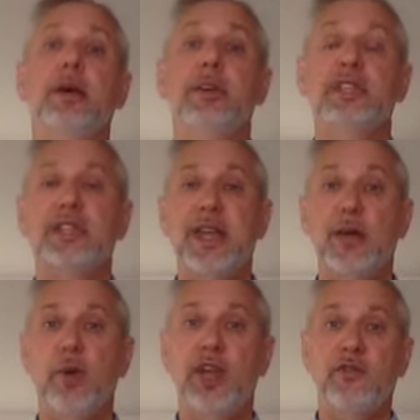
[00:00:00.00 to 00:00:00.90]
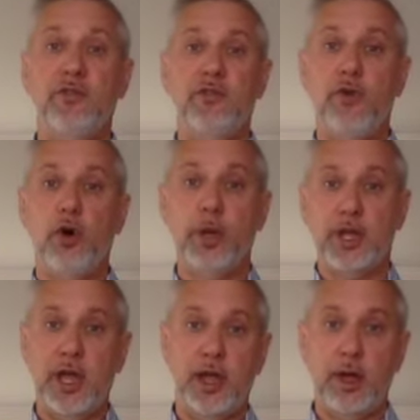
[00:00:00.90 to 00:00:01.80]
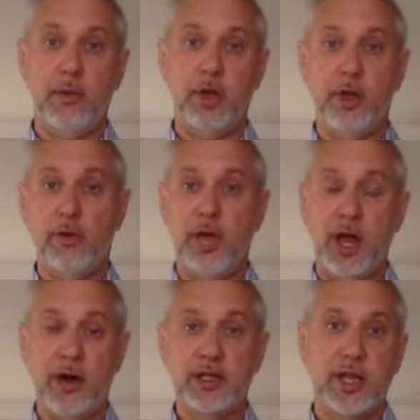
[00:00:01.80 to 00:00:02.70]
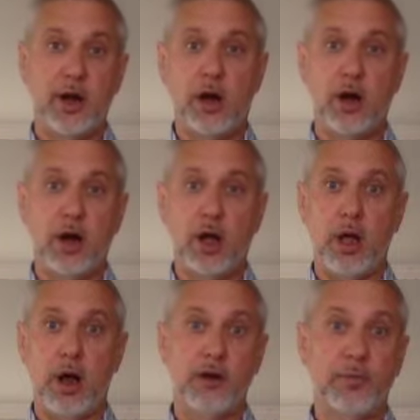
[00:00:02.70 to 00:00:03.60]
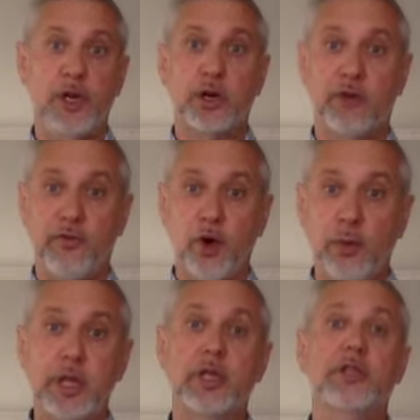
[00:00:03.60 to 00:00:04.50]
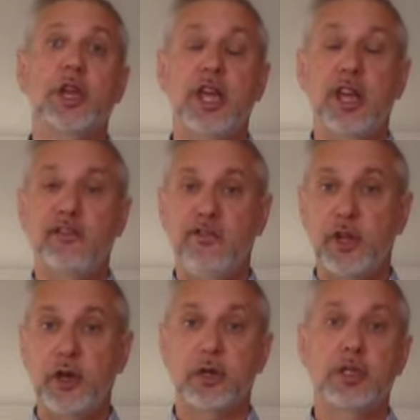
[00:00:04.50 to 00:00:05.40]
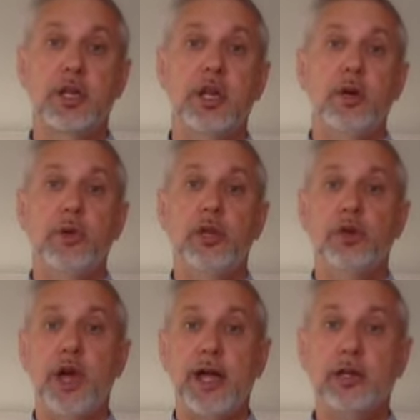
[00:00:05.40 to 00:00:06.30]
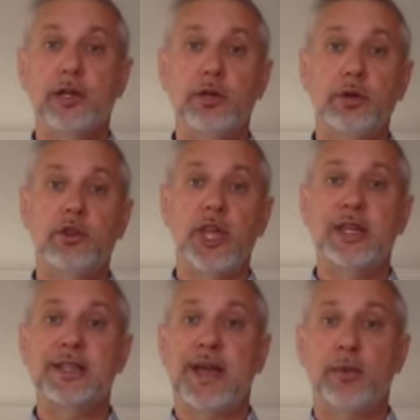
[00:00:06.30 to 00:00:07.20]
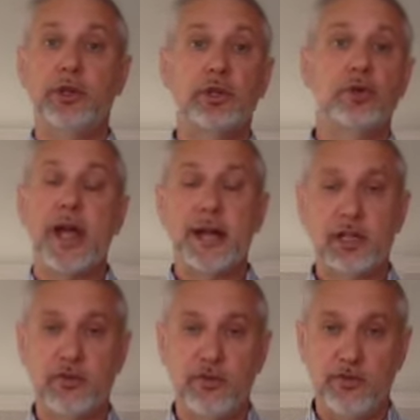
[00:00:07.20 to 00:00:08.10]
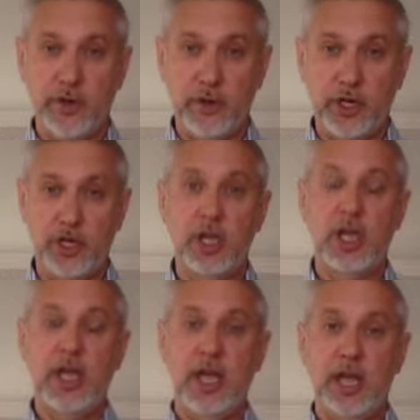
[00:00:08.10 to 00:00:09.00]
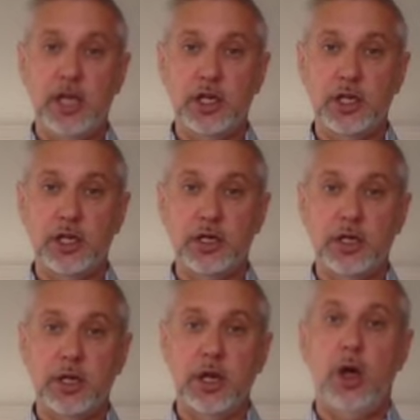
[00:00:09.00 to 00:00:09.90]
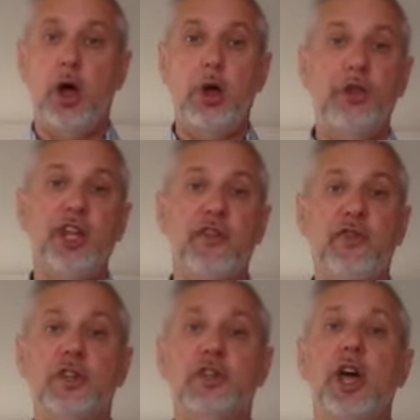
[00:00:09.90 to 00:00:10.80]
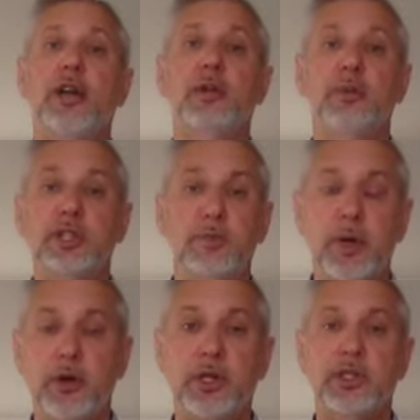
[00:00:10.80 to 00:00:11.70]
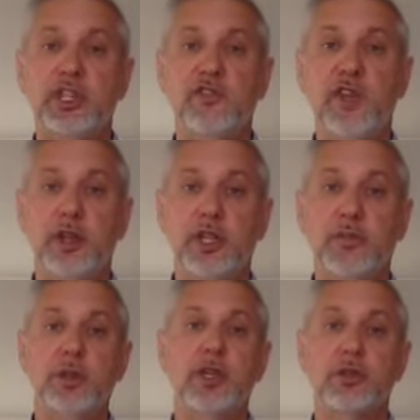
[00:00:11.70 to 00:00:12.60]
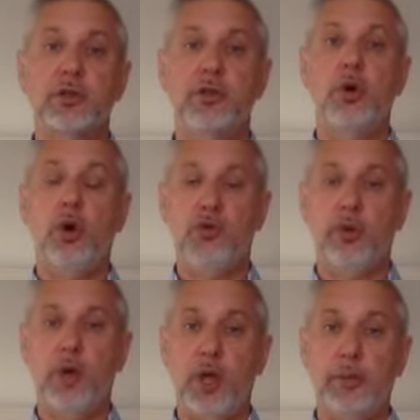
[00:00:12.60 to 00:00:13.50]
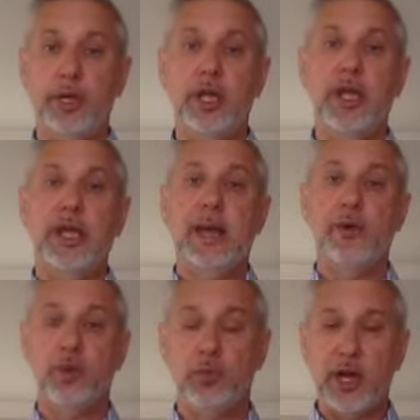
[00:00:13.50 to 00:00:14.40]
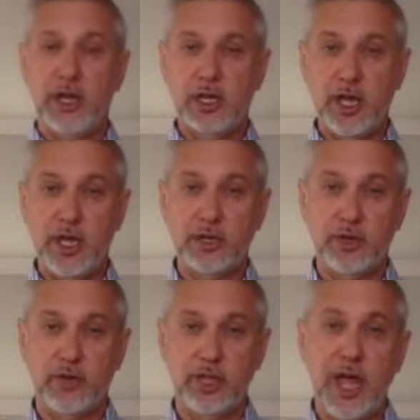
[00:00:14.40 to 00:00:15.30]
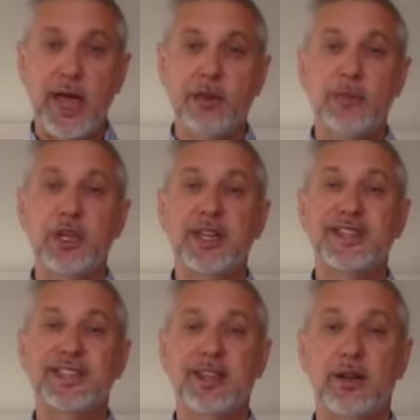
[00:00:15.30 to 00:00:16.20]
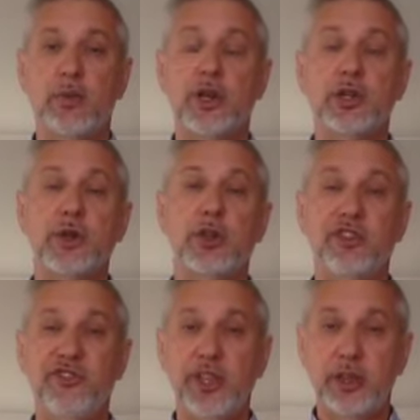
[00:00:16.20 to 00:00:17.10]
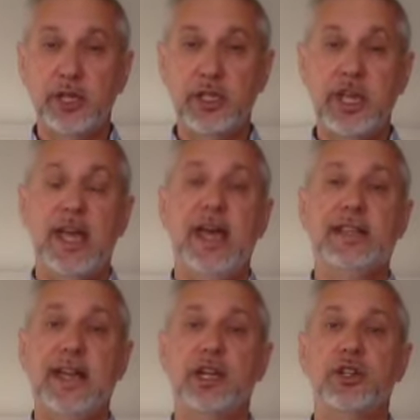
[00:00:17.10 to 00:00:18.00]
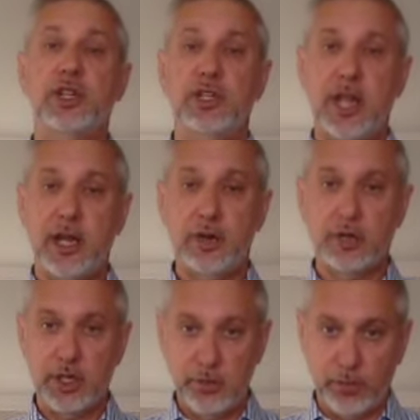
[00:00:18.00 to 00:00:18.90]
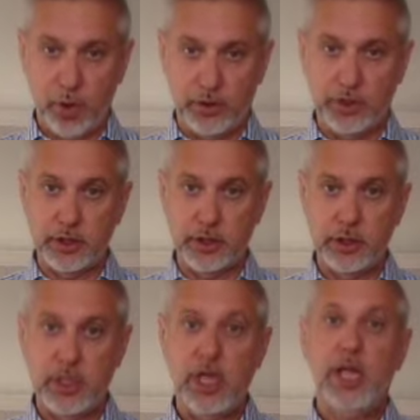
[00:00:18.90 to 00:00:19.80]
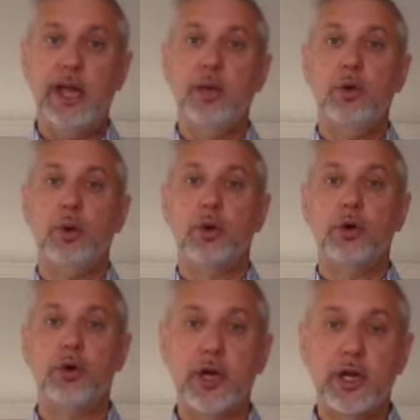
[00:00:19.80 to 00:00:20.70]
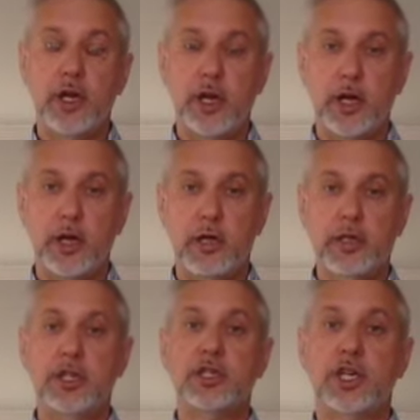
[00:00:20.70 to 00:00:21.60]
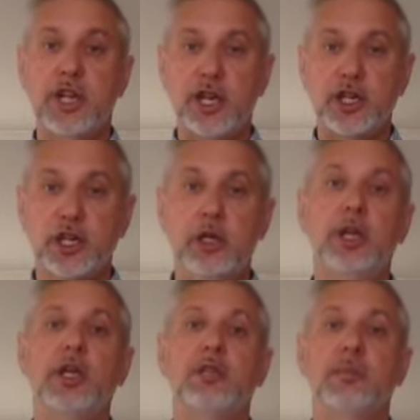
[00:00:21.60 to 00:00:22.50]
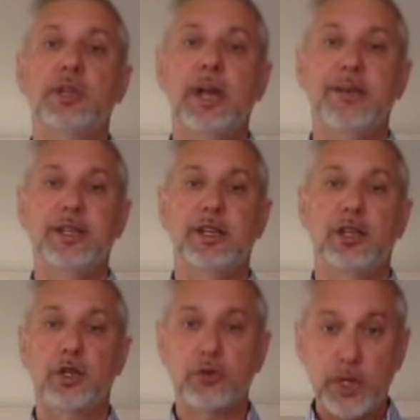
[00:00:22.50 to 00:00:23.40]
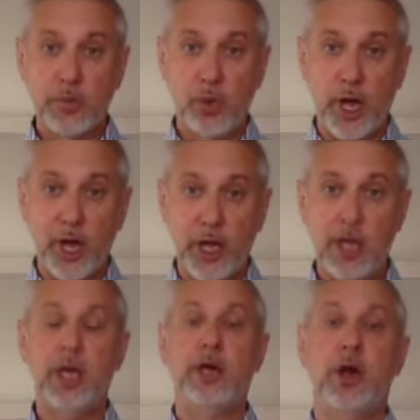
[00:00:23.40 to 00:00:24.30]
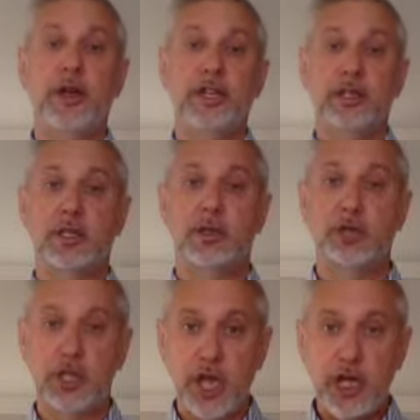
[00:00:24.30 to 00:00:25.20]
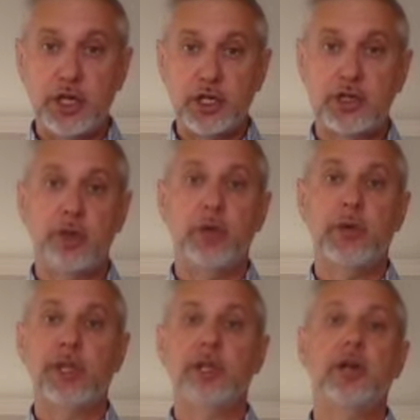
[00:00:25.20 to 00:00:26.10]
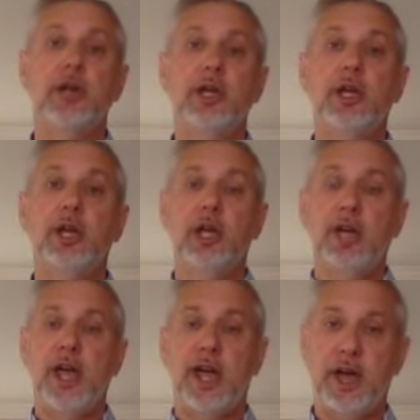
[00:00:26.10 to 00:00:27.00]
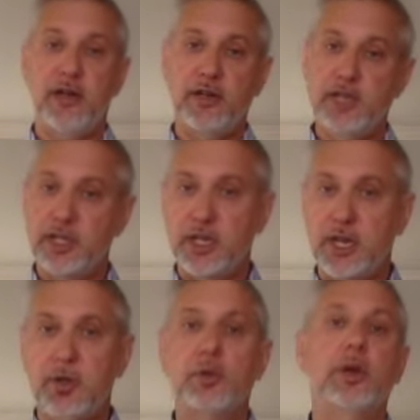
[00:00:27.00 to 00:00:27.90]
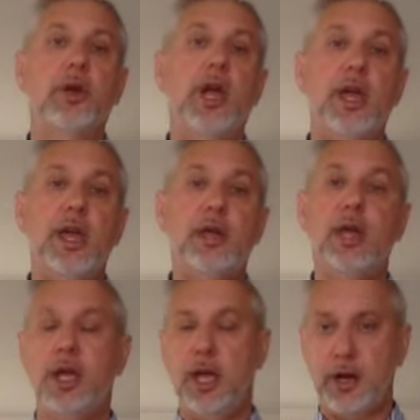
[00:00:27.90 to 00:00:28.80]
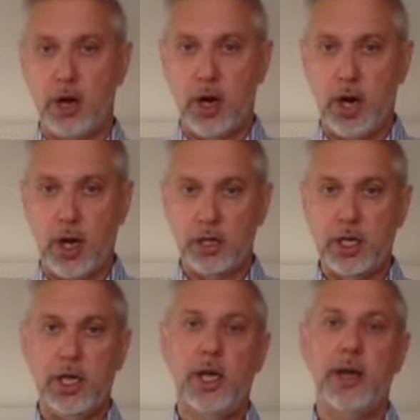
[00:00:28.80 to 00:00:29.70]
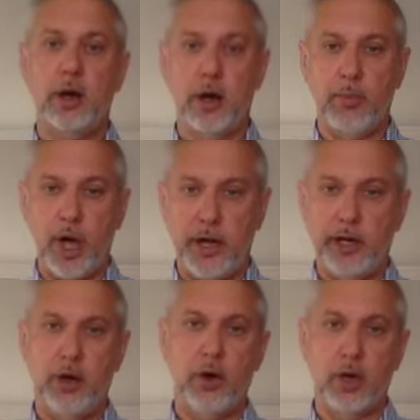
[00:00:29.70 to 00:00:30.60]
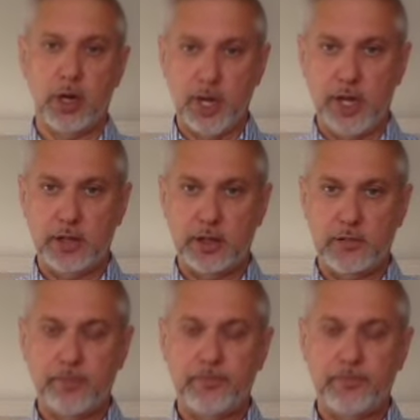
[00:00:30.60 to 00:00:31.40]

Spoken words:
We stay away from phobic areas that are particular phobias and fears. We try to do things that will distract us from feeling anxious, all in the efforts not to experience these feelings because they're so overwhelming. And what the brain does over time is begins to register those feelings as actually dangerous impulses. And it will create a disconnection, sometimes in an extreme way called a disassociation, so that we literally have a disconnect between our head and our heart and our body or our guts.